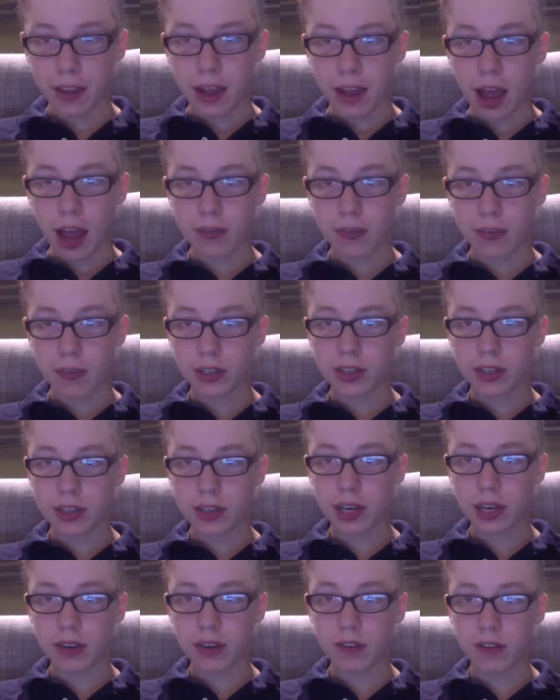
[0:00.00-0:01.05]
Have you
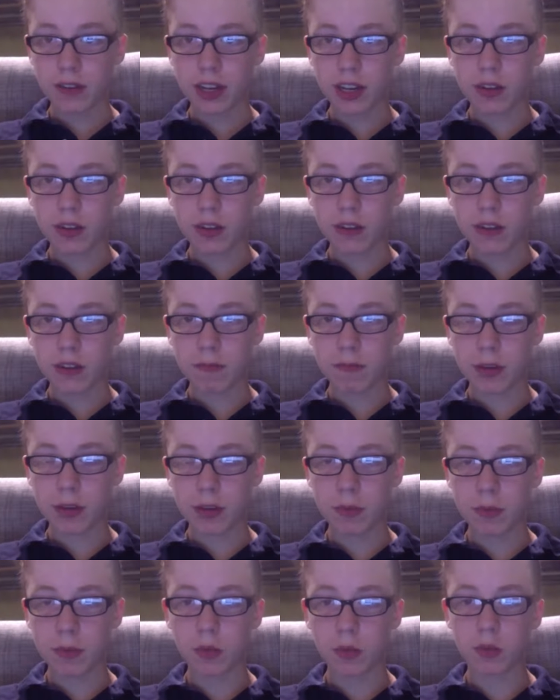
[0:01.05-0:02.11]
seen videos of
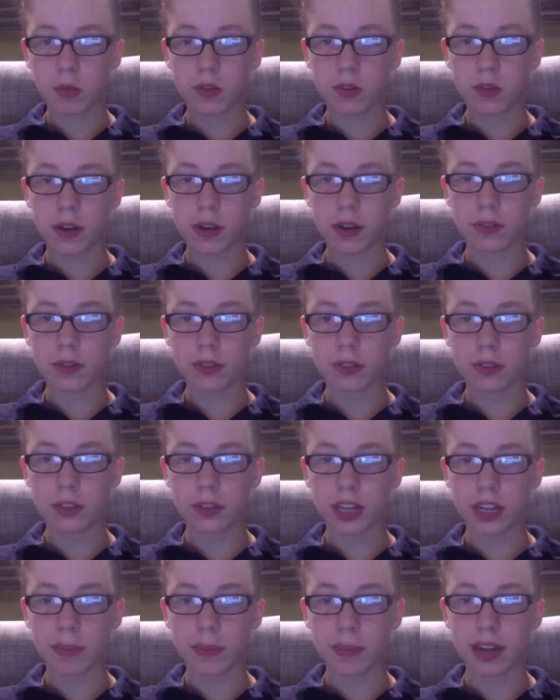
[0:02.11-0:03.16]
people who traveled to the
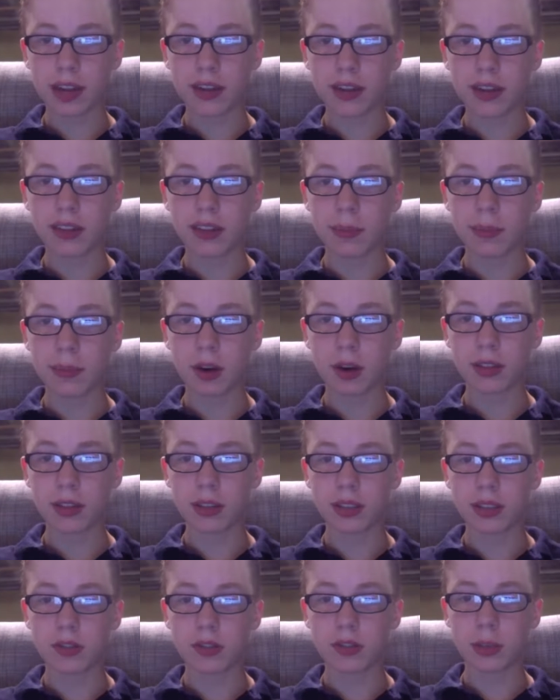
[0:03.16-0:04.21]
abandoned theme parks?
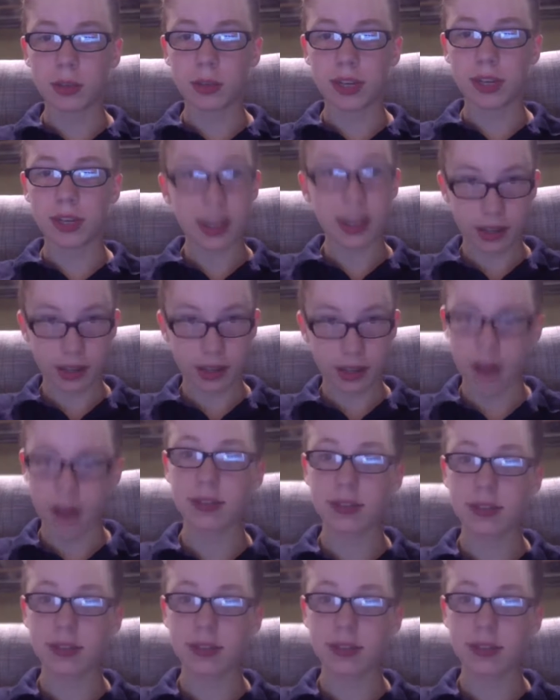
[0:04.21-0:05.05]
It's creepy. Yes, I have.